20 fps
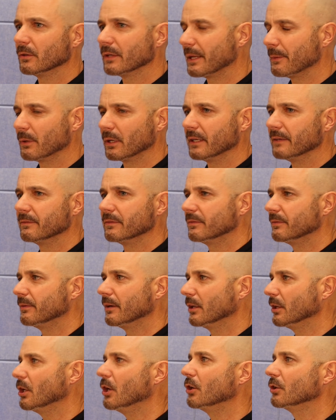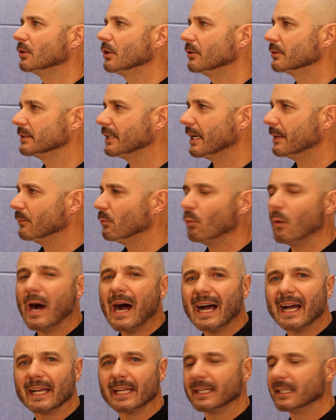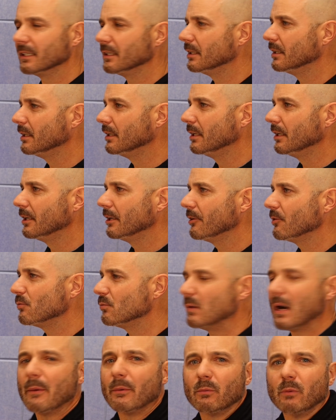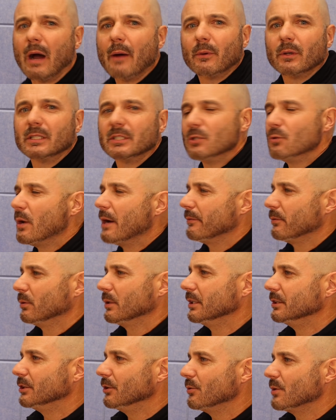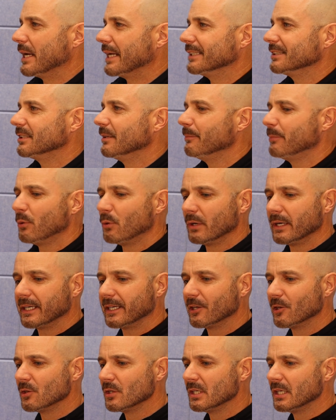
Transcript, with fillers: or they want to live a long, long time. Why? Why would you ever want to do that? At some point,